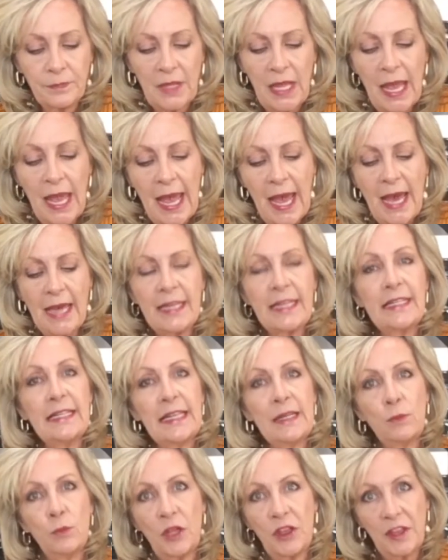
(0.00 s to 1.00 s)
add it
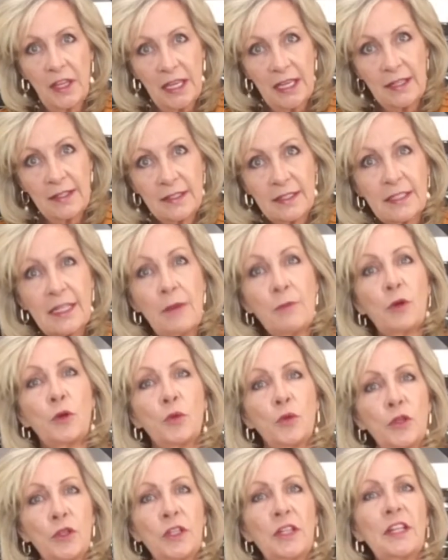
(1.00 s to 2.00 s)
within some
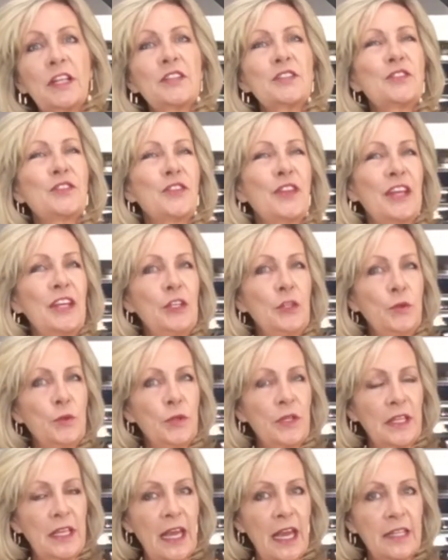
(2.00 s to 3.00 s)
arugula so that you
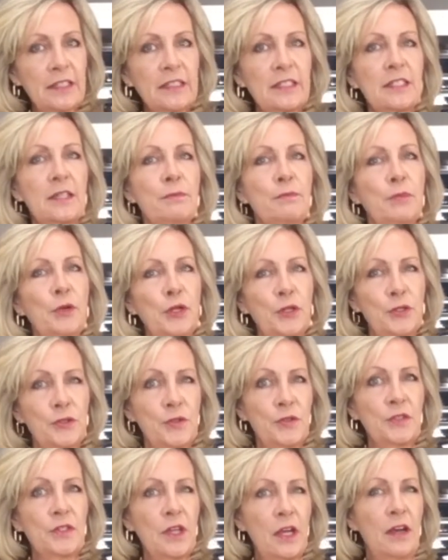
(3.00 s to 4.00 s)
get some
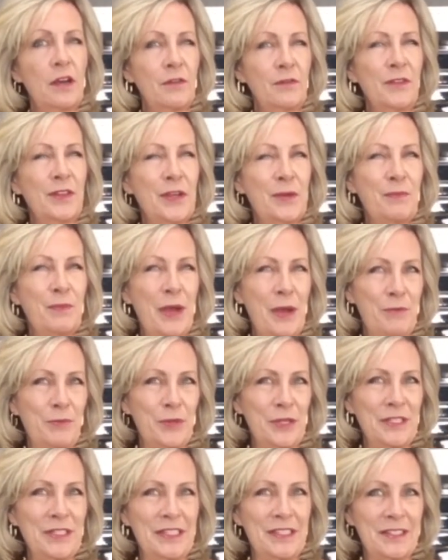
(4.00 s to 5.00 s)
of the
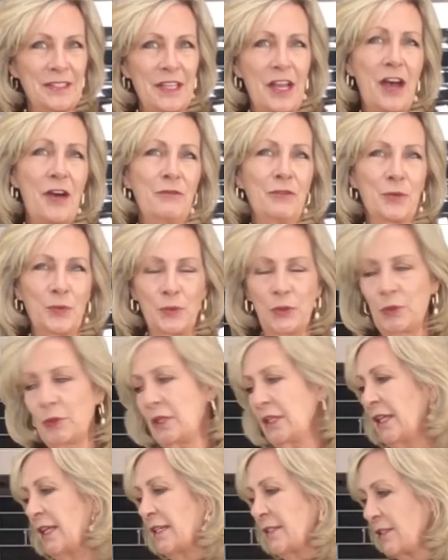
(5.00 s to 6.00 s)
pepperiness of
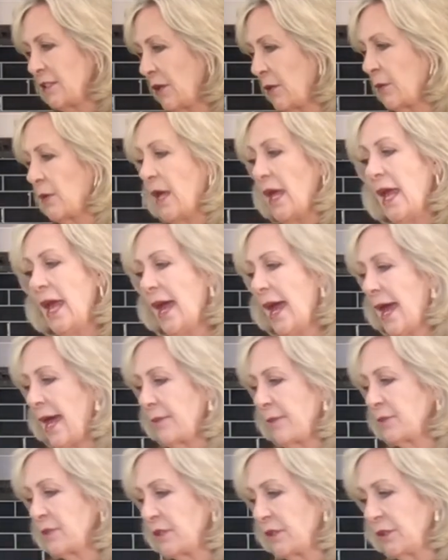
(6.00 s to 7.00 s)
arugula. So
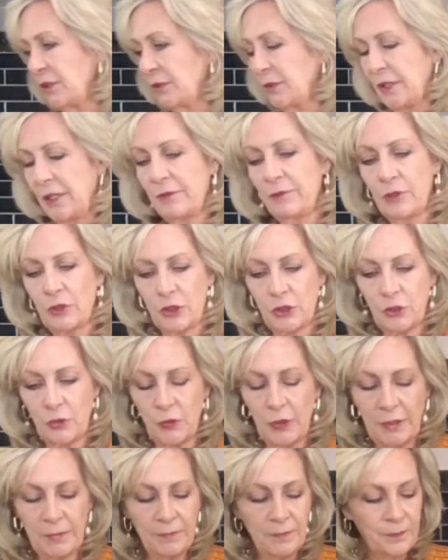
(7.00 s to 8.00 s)
absolutely, for
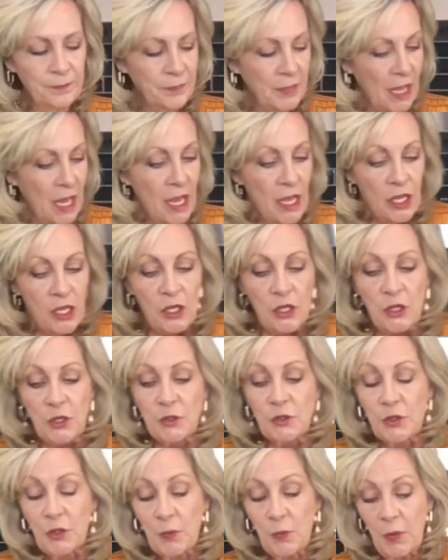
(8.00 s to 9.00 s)
sure.
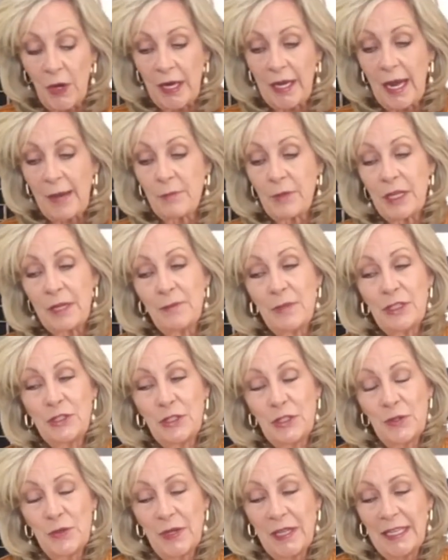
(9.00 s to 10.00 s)
So what I'm going to be
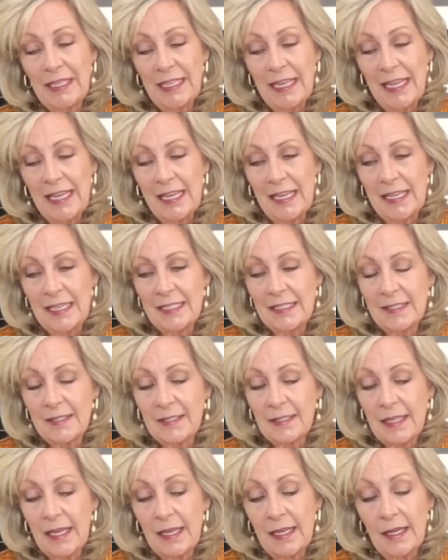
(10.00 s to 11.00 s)
doing is,
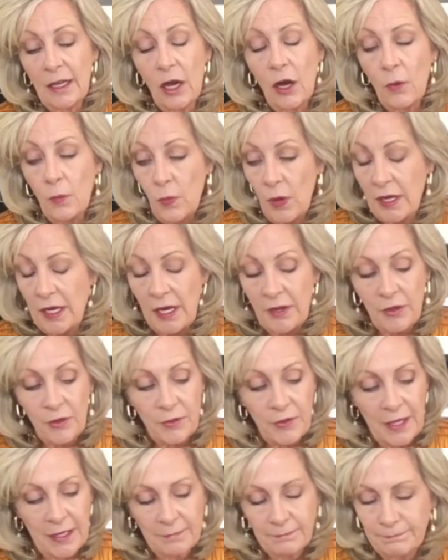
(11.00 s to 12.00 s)
oh, one other
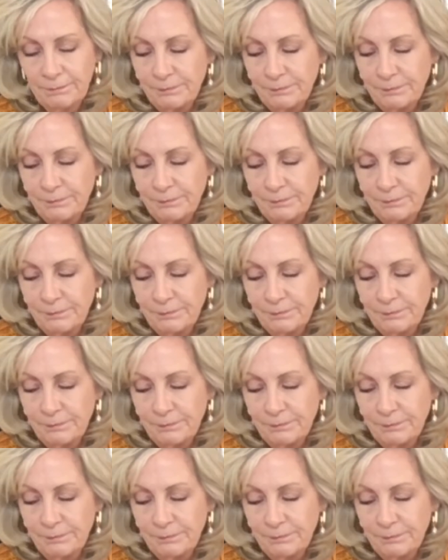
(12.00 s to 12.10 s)
thing.